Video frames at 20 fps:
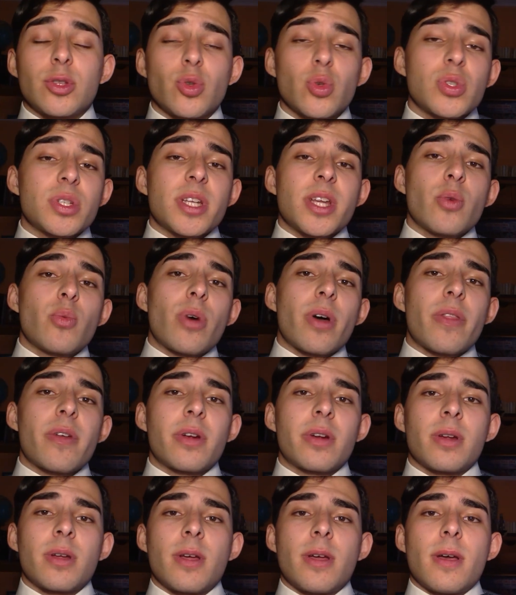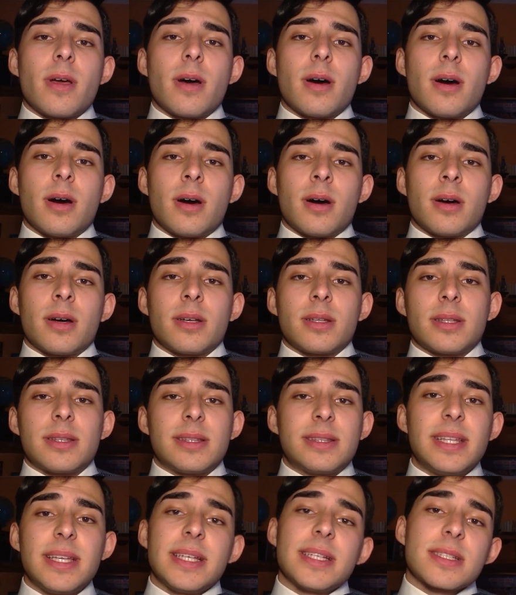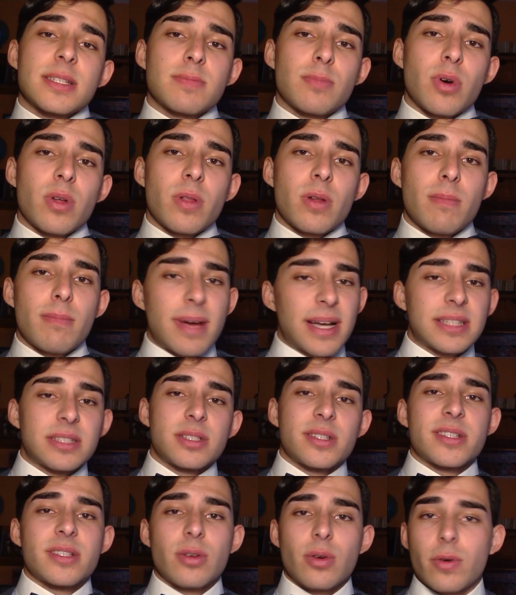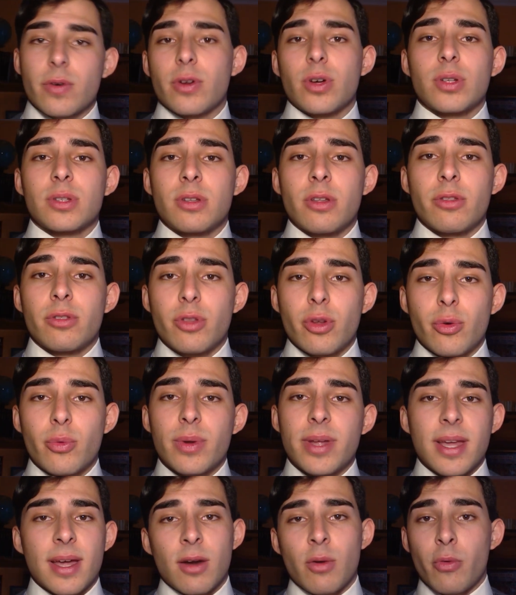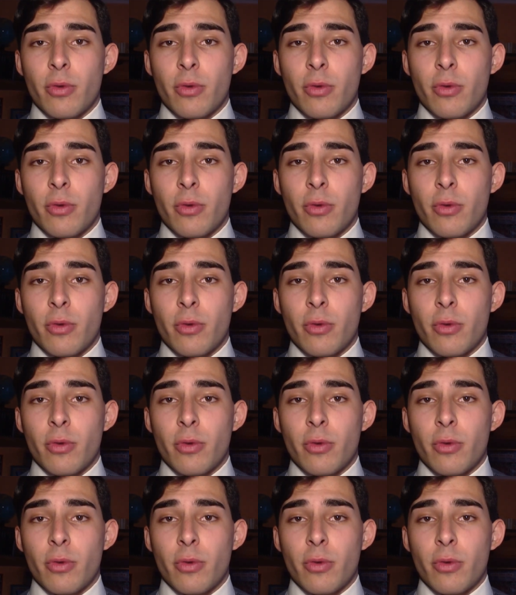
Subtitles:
to see whether this model matches or not the real